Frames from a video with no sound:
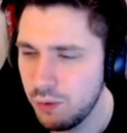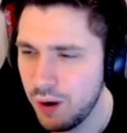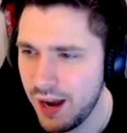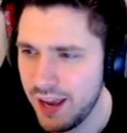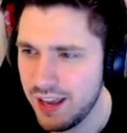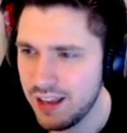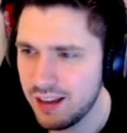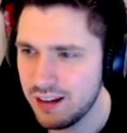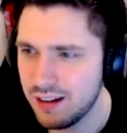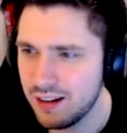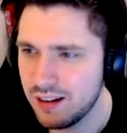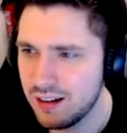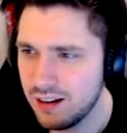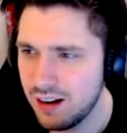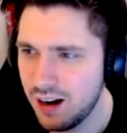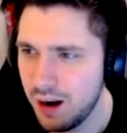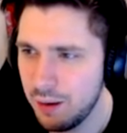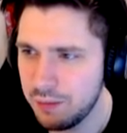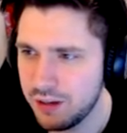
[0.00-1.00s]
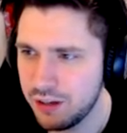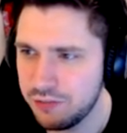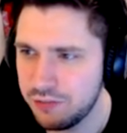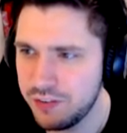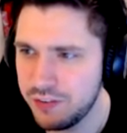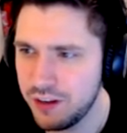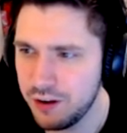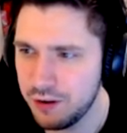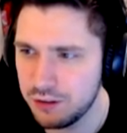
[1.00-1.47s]
Wait, I'm
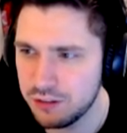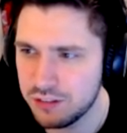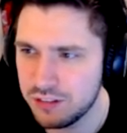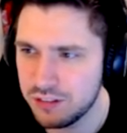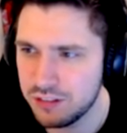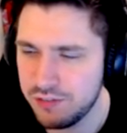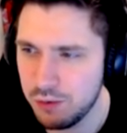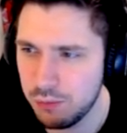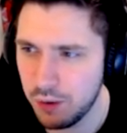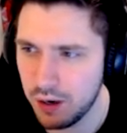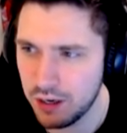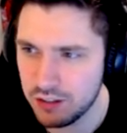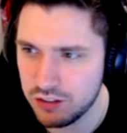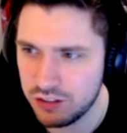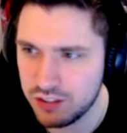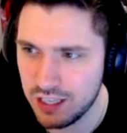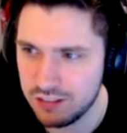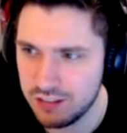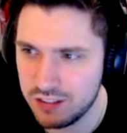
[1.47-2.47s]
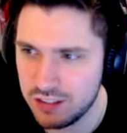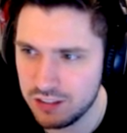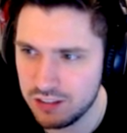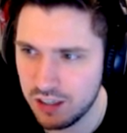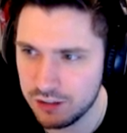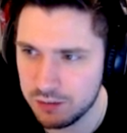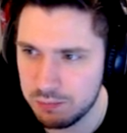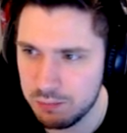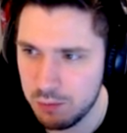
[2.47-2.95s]
confused. If you watch, she actually
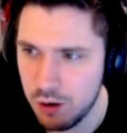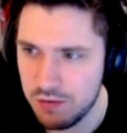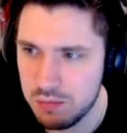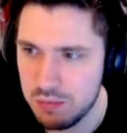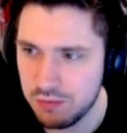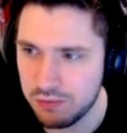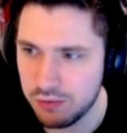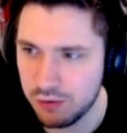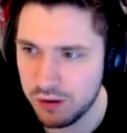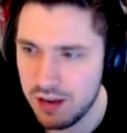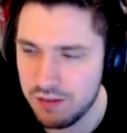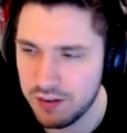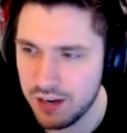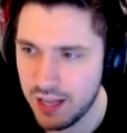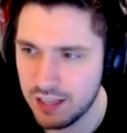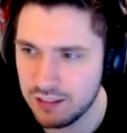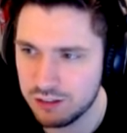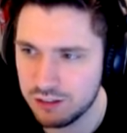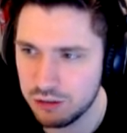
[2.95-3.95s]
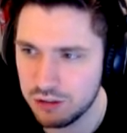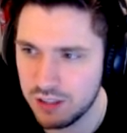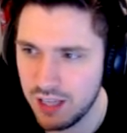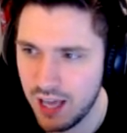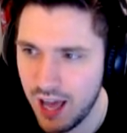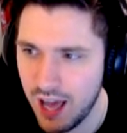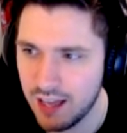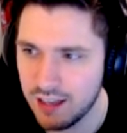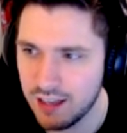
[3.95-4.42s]
starts moving before it even hits her in
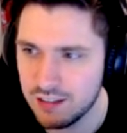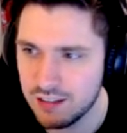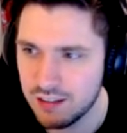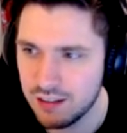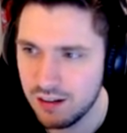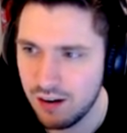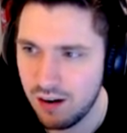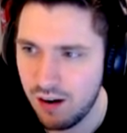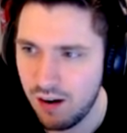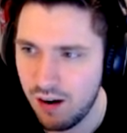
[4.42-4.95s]
the head.